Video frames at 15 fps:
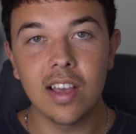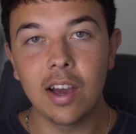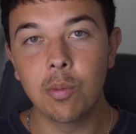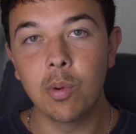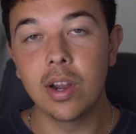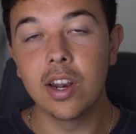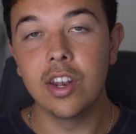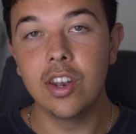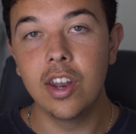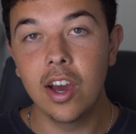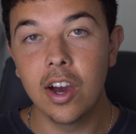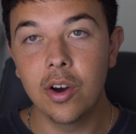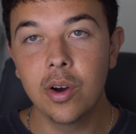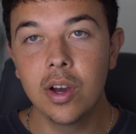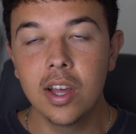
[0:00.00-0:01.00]
I want to
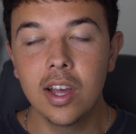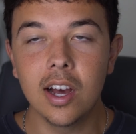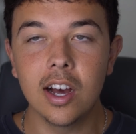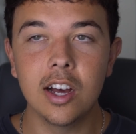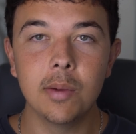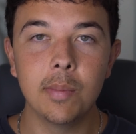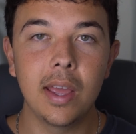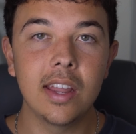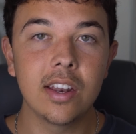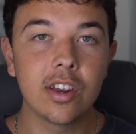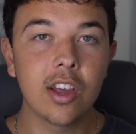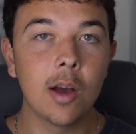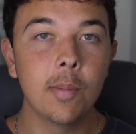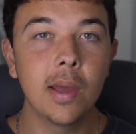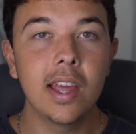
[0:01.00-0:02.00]
know, and
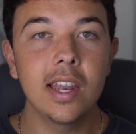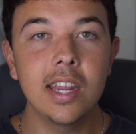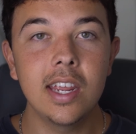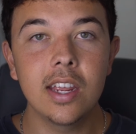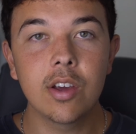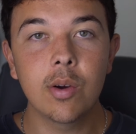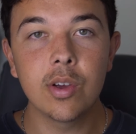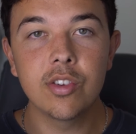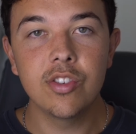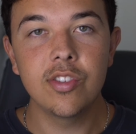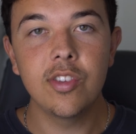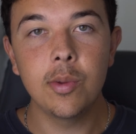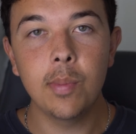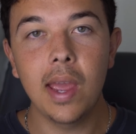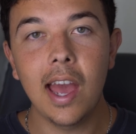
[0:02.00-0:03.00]
comment any
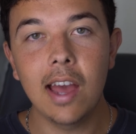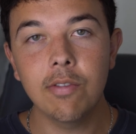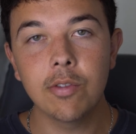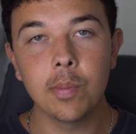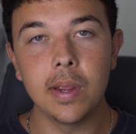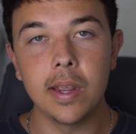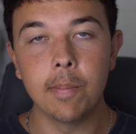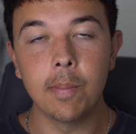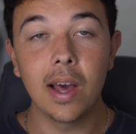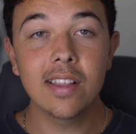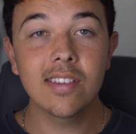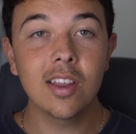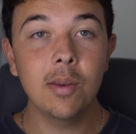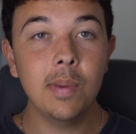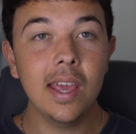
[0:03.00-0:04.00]
questions you may have for me. But
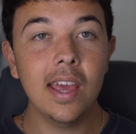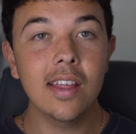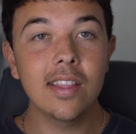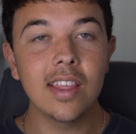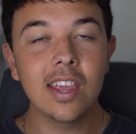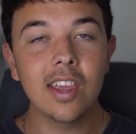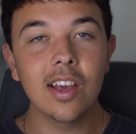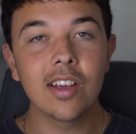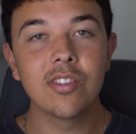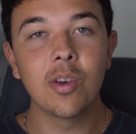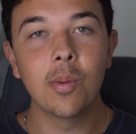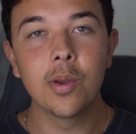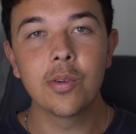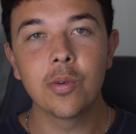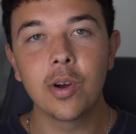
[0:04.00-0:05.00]
that's going to be it. Thank you guys
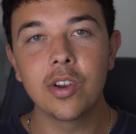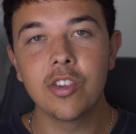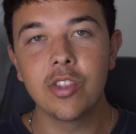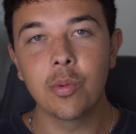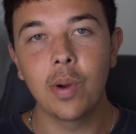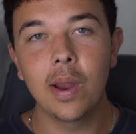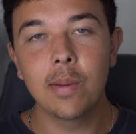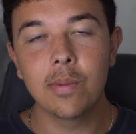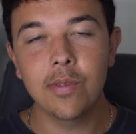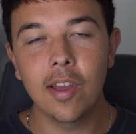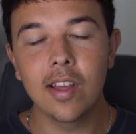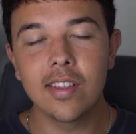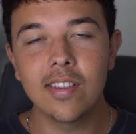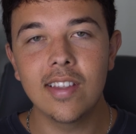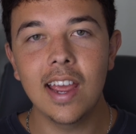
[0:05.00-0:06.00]
so much for watching the Rams
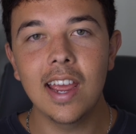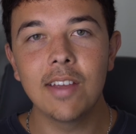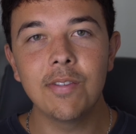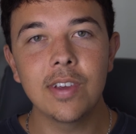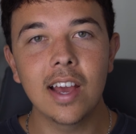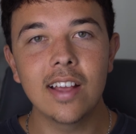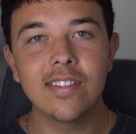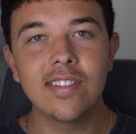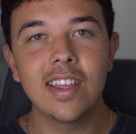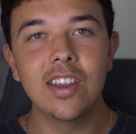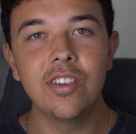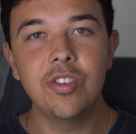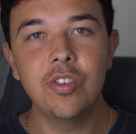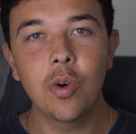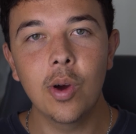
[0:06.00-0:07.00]
Fan today. If you guys did
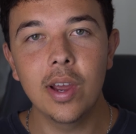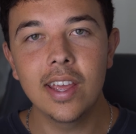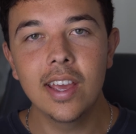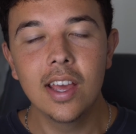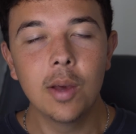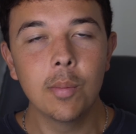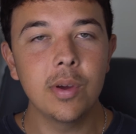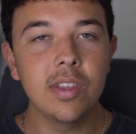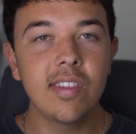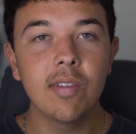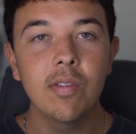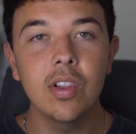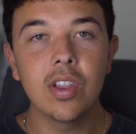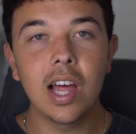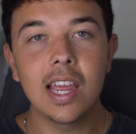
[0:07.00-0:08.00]
enjoy, please
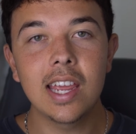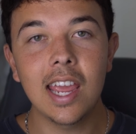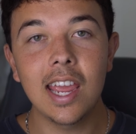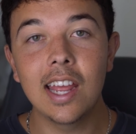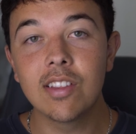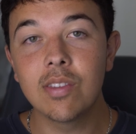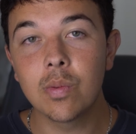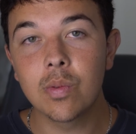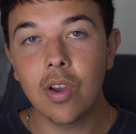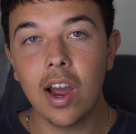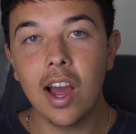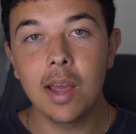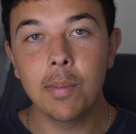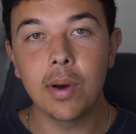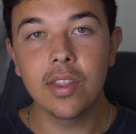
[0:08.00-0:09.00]
leave a like and
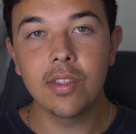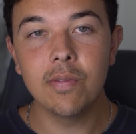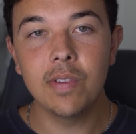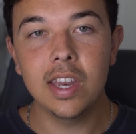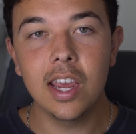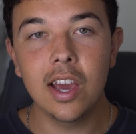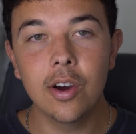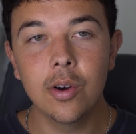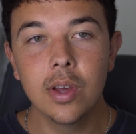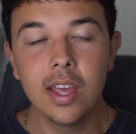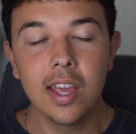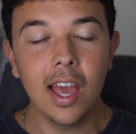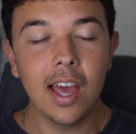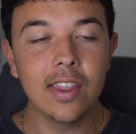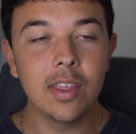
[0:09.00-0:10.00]
subscribe on the video,
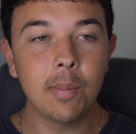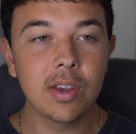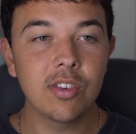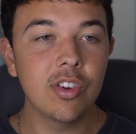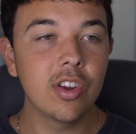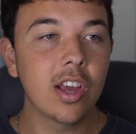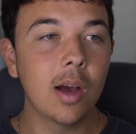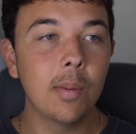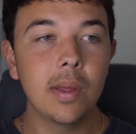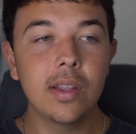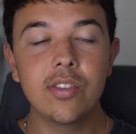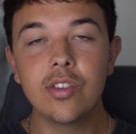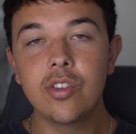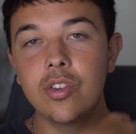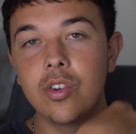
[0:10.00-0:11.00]
and then make sure you
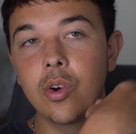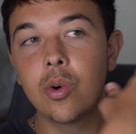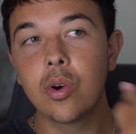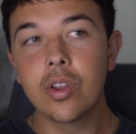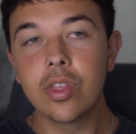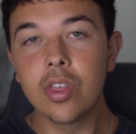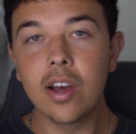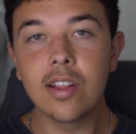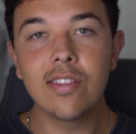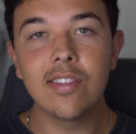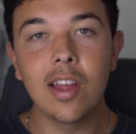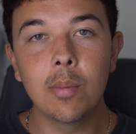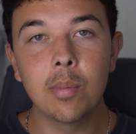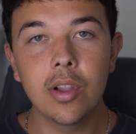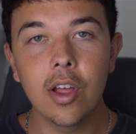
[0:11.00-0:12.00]
comment your thoughts
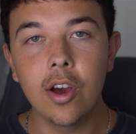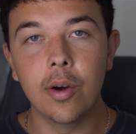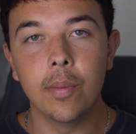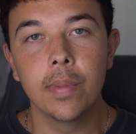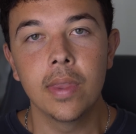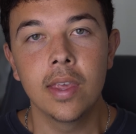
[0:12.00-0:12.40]
down below.